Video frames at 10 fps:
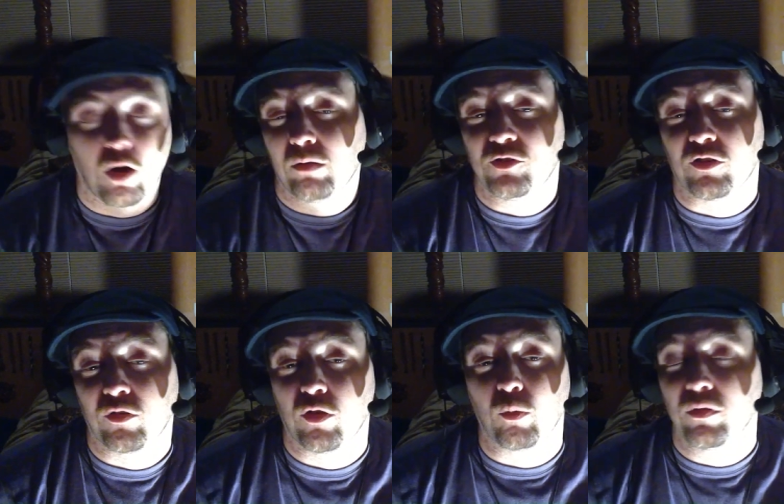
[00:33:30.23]

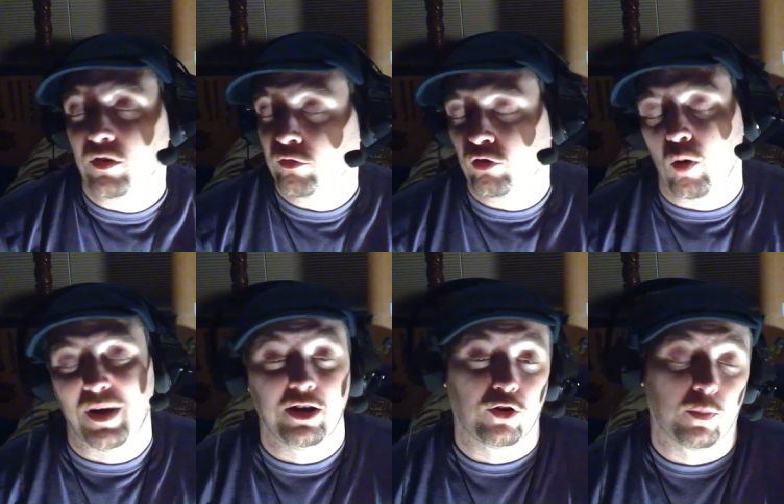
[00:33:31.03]
Just there's so
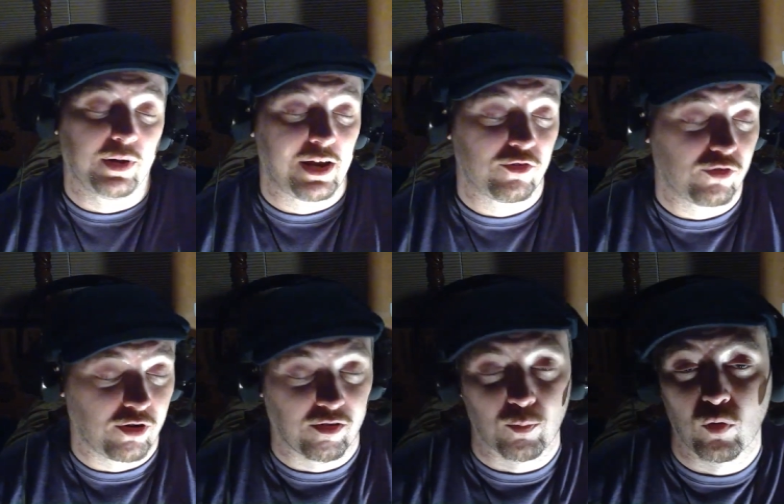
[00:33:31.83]
many interpretations to
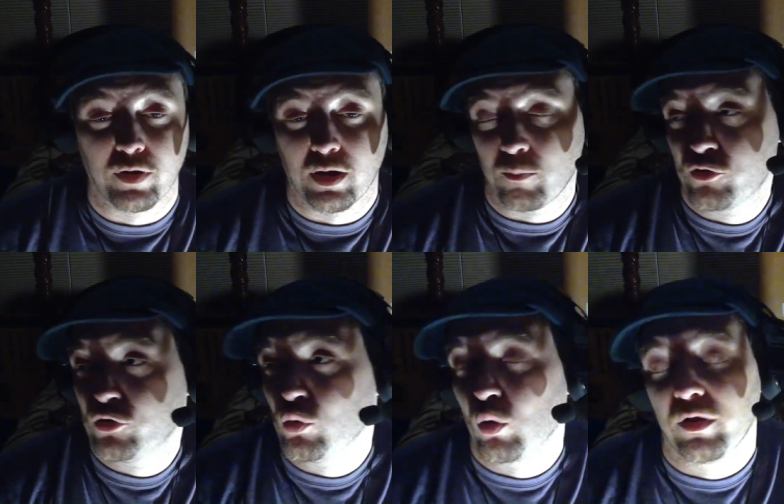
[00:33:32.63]
this movie, and I'm
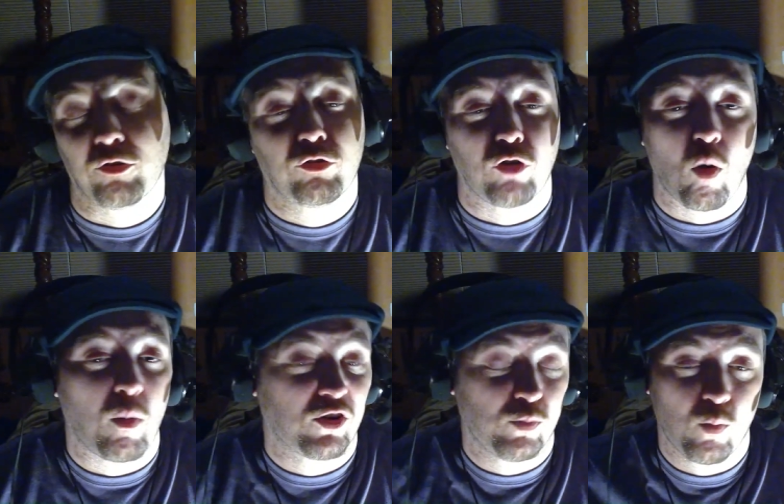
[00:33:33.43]
sure there's so
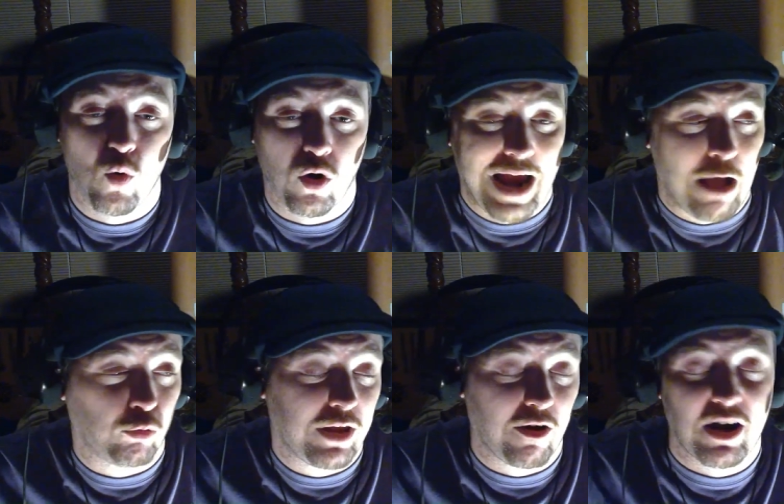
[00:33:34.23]
much more out
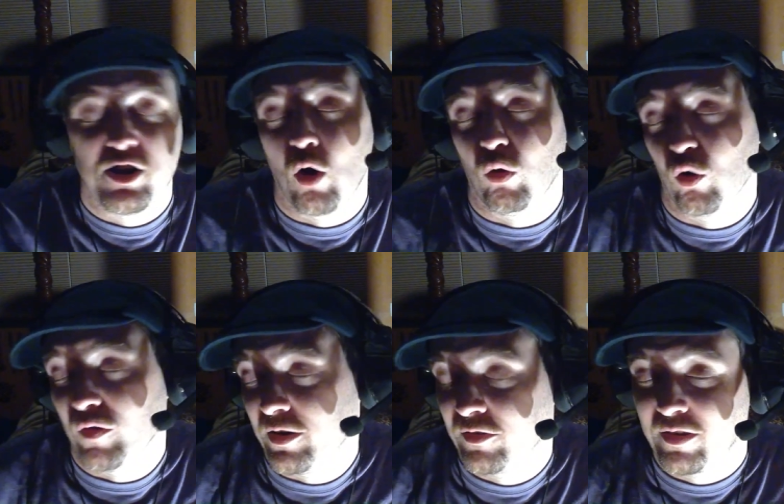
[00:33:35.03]
there. I know there
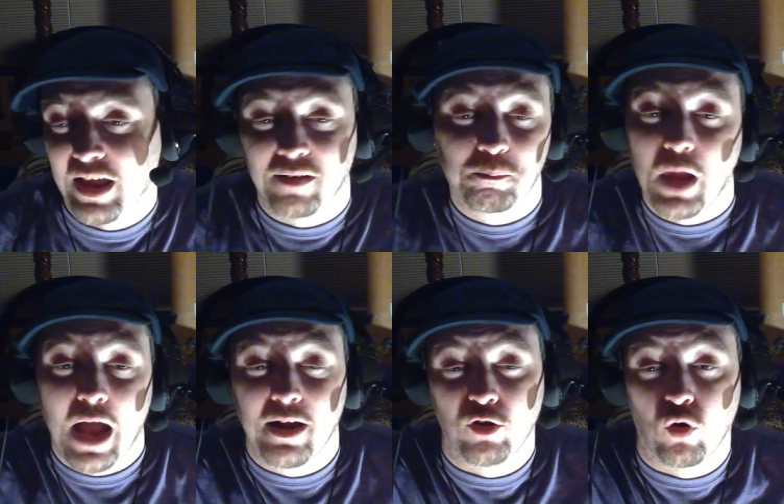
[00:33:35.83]
is that I
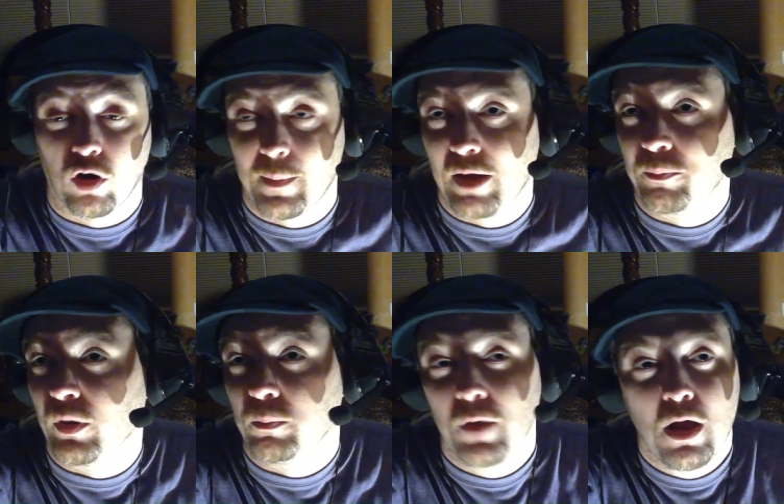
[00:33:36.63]
didn't talk about, but
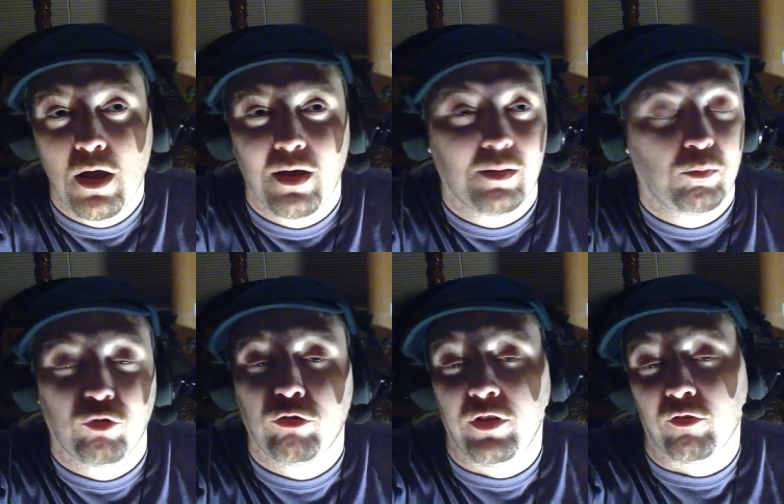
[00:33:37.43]

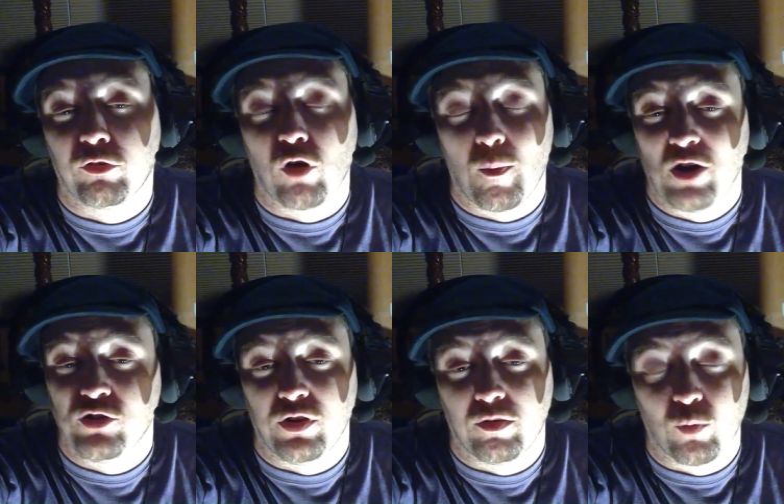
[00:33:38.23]
there's so much in
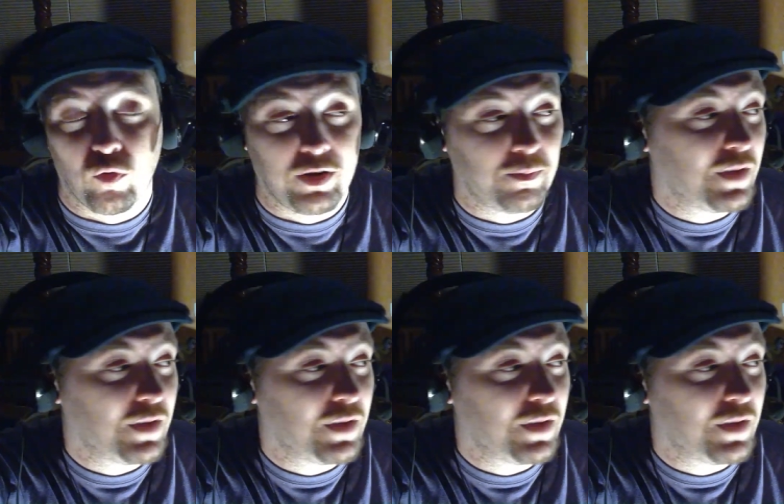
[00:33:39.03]
this movie.